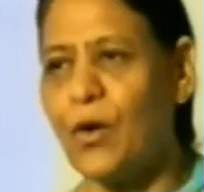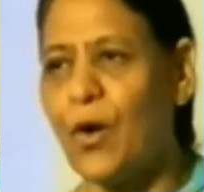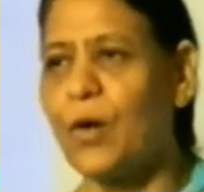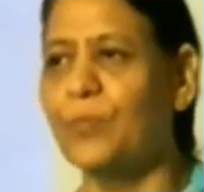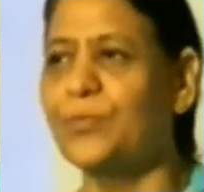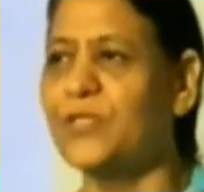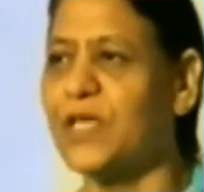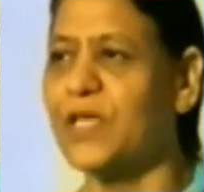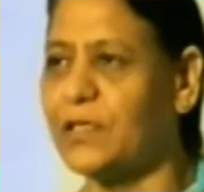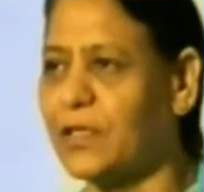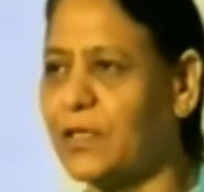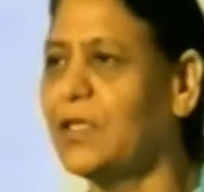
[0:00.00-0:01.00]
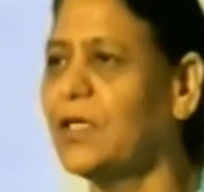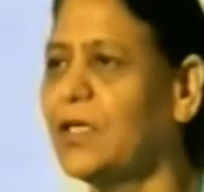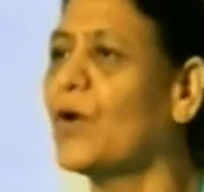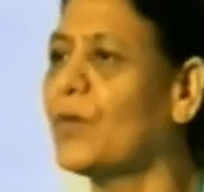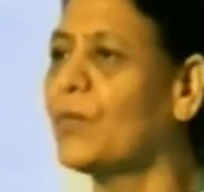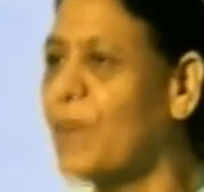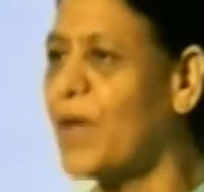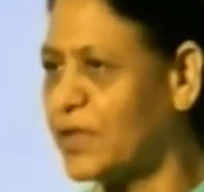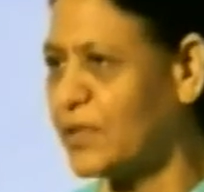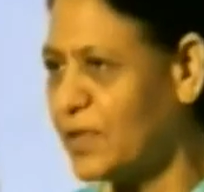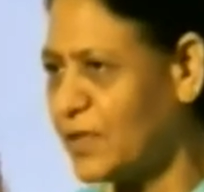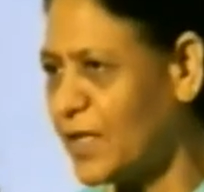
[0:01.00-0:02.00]
object, technique or
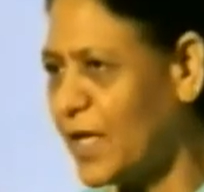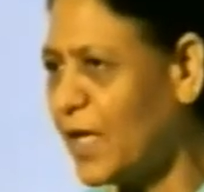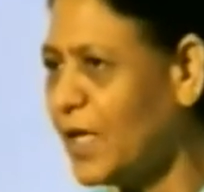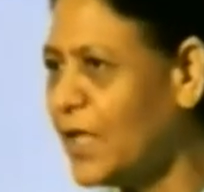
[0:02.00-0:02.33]
method in a